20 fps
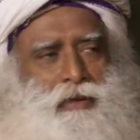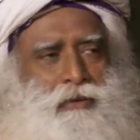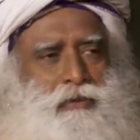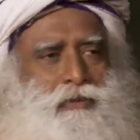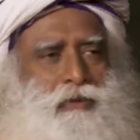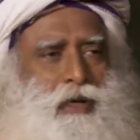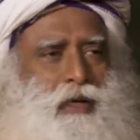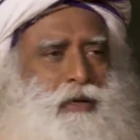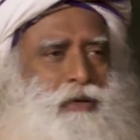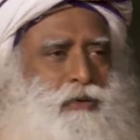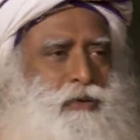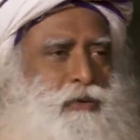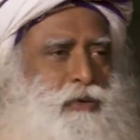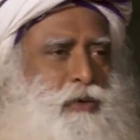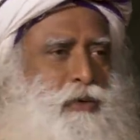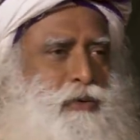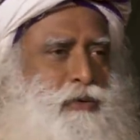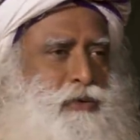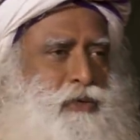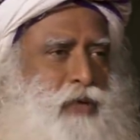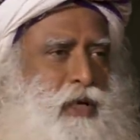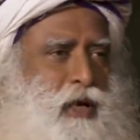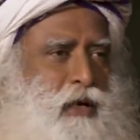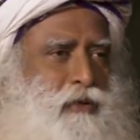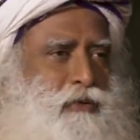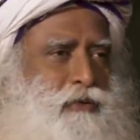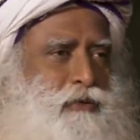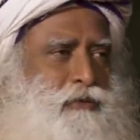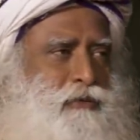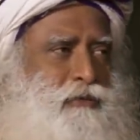one who knows
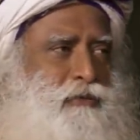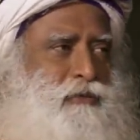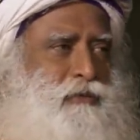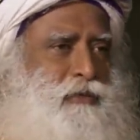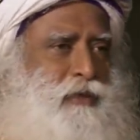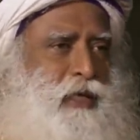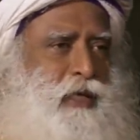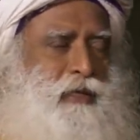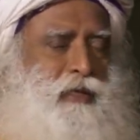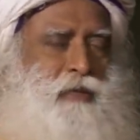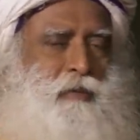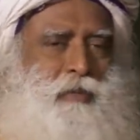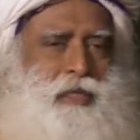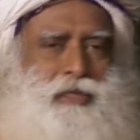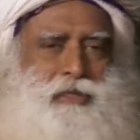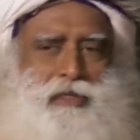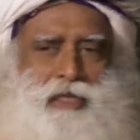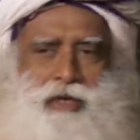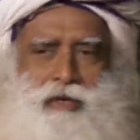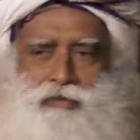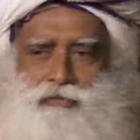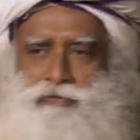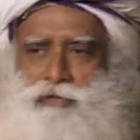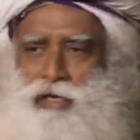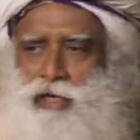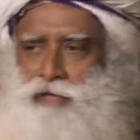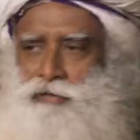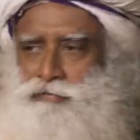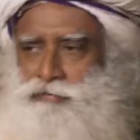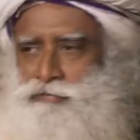how to get the best out of
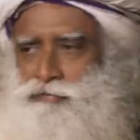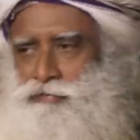life,